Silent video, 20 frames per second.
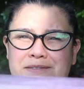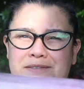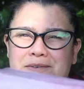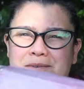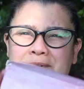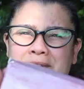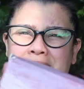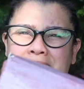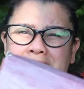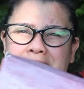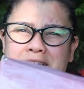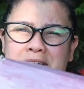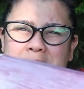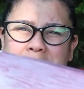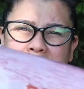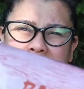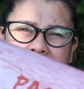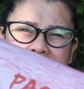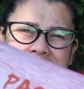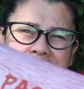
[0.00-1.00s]
So
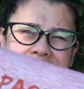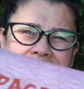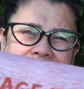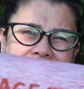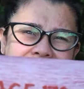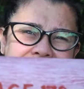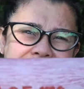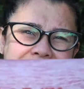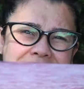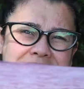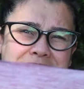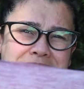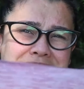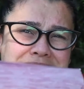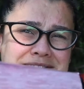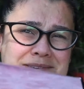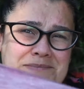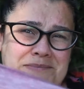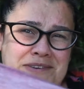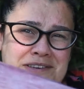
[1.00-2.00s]
my next gift
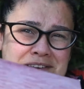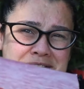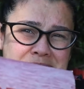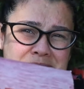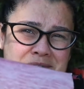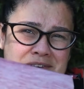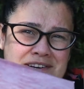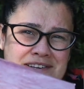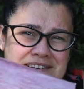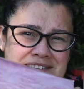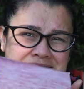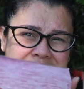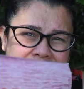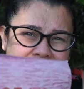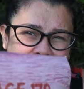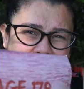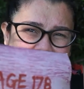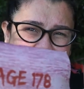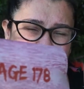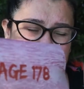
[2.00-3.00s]
is a big one. Is
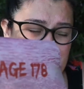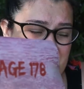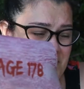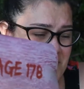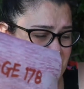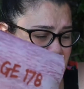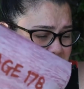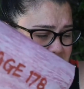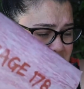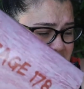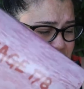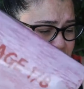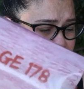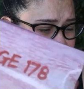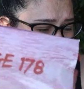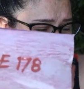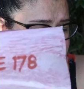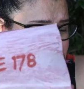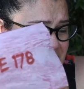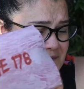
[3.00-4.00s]
it on page
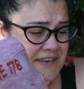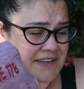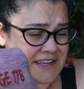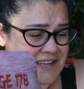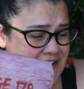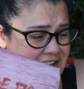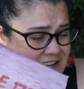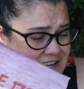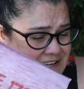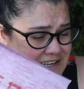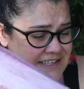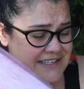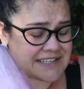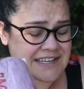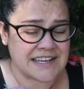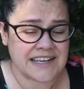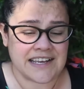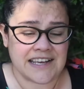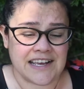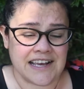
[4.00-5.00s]
178?
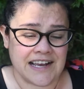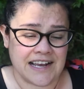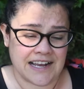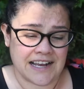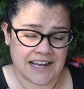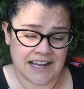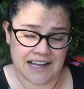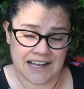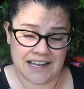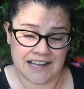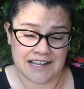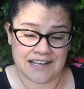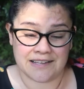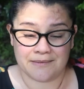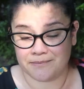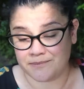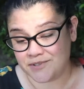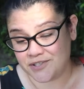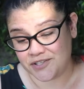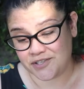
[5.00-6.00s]

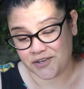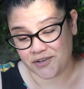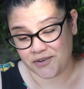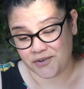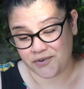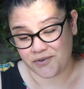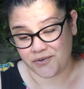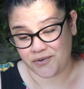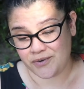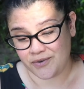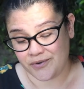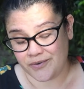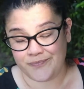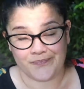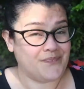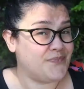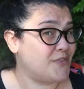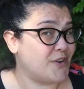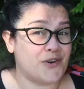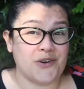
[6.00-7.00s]
So
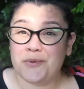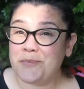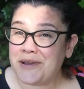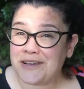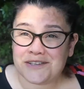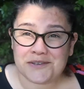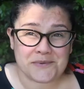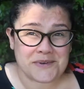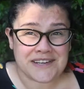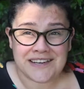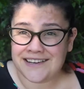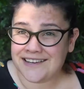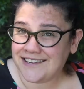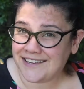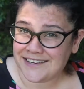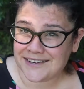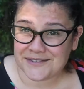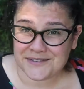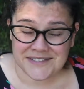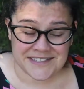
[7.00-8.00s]
I'll go back to reading
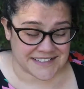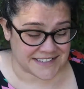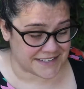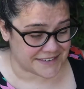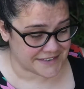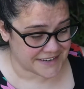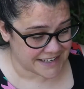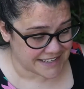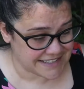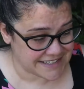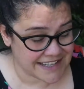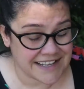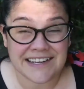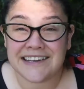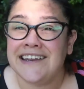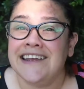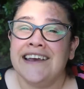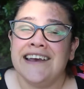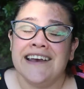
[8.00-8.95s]
and I'll see you guys then.